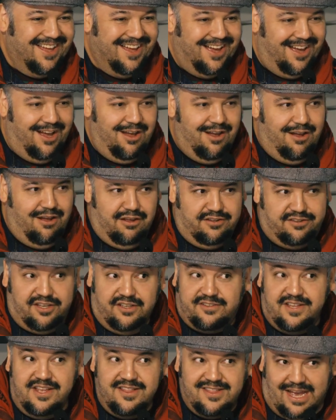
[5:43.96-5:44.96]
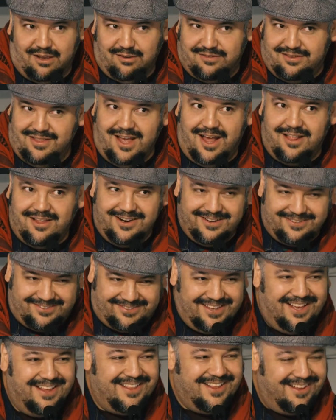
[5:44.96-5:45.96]

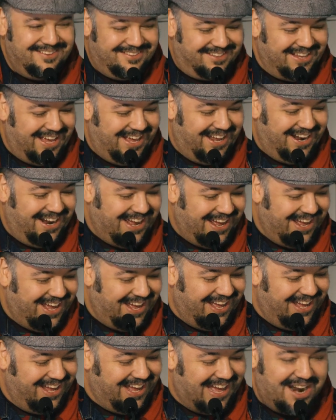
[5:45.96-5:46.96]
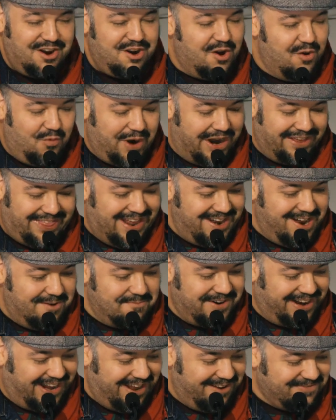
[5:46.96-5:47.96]
$16,000. And they said, I don't know where that
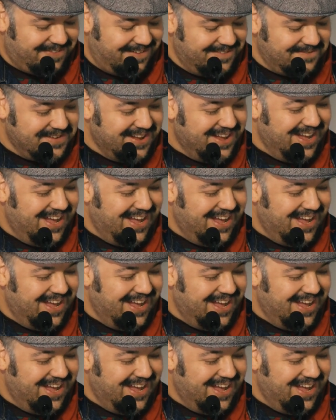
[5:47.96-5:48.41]
number came from.